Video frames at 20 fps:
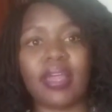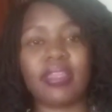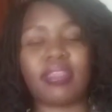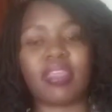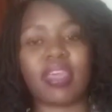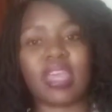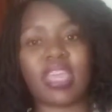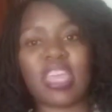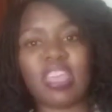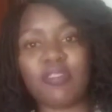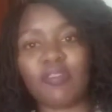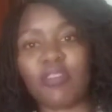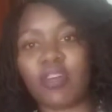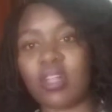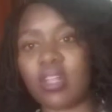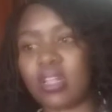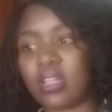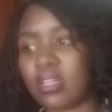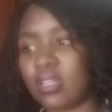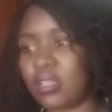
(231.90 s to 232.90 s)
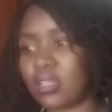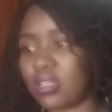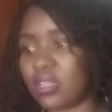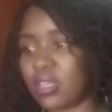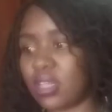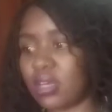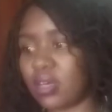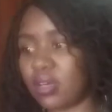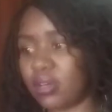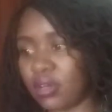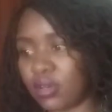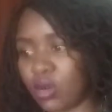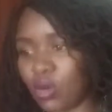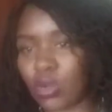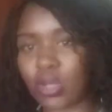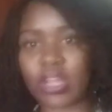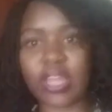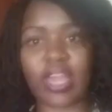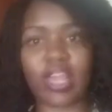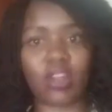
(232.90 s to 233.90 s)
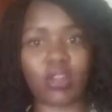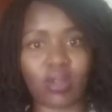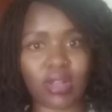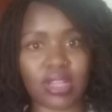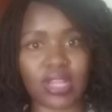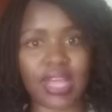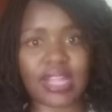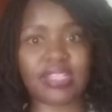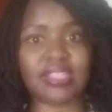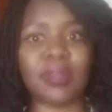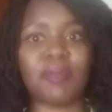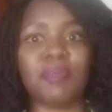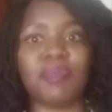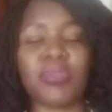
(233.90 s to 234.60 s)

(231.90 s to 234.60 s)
the evil, the holy, and all that.